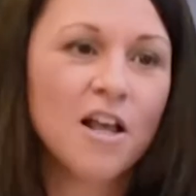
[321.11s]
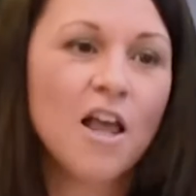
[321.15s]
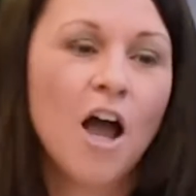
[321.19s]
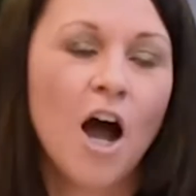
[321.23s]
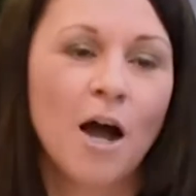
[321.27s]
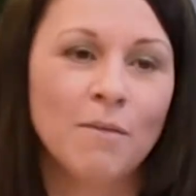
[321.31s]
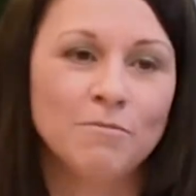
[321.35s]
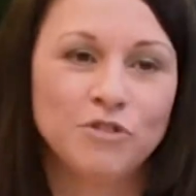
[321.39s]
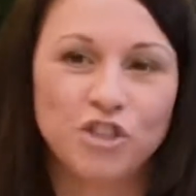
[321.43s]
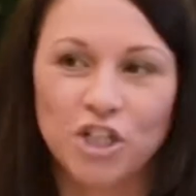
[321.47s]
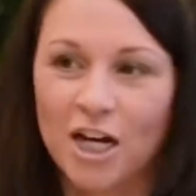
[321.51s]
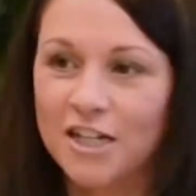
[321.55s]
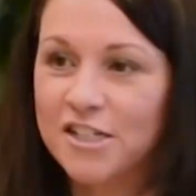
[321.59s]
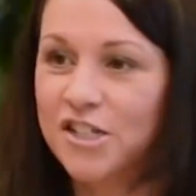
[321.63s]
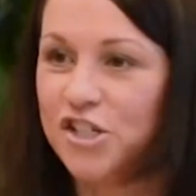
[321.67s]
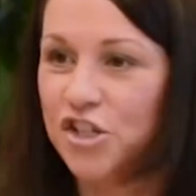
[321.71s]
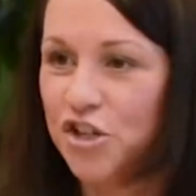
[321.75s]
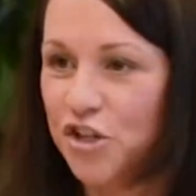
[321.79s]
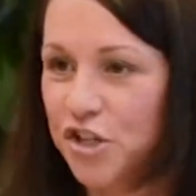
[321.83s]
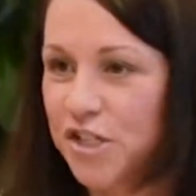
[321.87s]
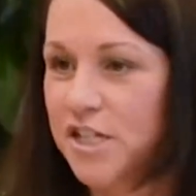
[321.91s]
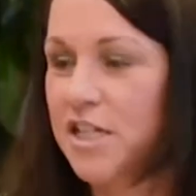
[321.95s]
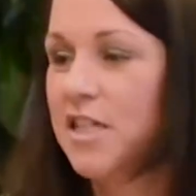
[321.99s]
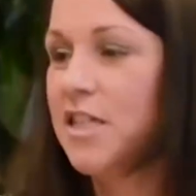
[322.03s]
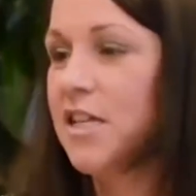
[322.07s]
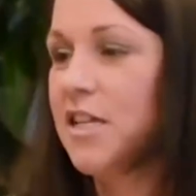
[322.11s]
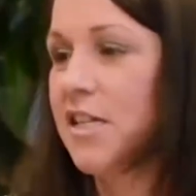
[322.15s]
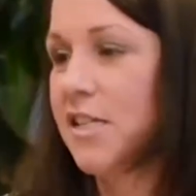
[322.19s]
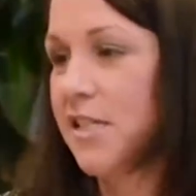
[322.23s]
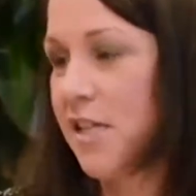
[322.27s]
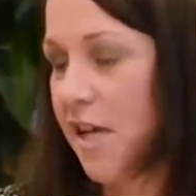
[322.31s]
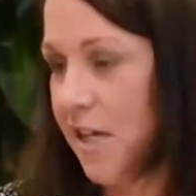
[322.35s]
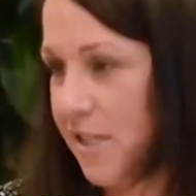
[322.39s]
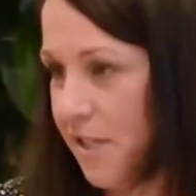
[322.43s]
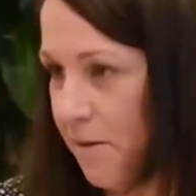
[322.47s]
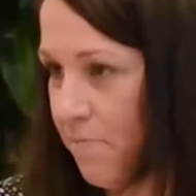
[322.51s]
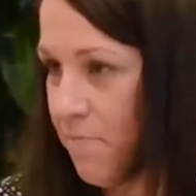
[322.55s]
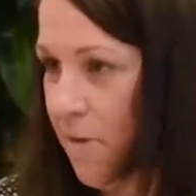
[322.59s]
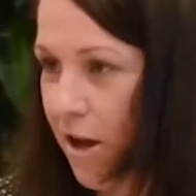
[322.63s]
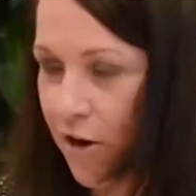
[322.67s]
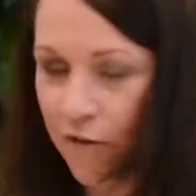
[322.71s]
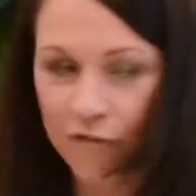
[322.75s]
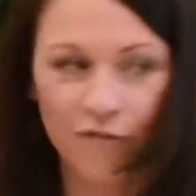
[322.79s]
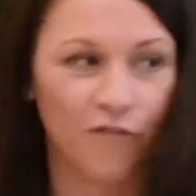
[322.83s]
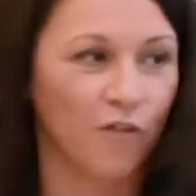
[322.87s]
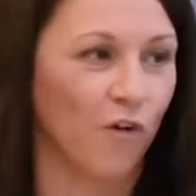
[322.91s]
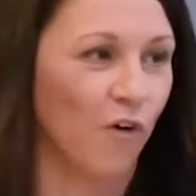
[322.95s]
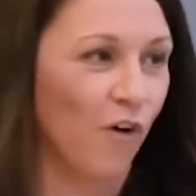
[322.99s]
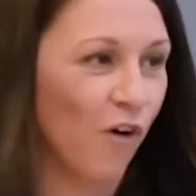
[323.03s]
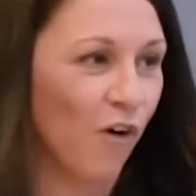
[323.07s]
I'm just using this as a
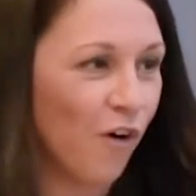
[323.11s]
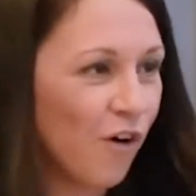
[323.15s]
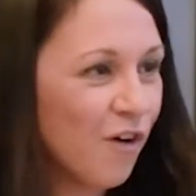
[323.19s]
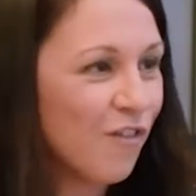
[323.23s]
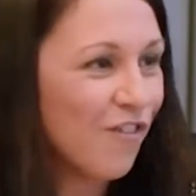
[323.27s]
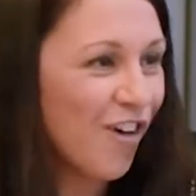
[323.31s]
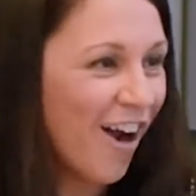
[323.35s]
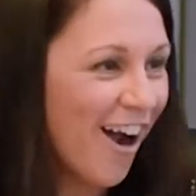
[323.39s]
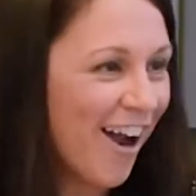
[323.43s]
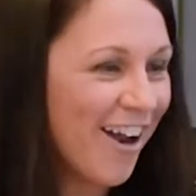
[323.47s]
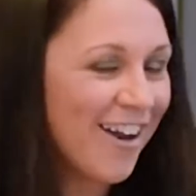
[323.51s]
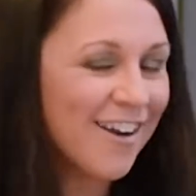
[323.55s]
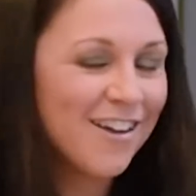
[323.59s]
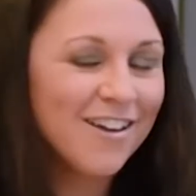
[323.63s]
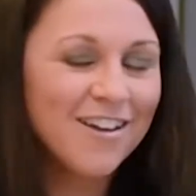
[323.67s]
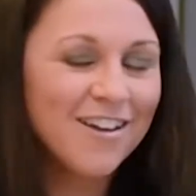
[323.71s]
metaphor, right?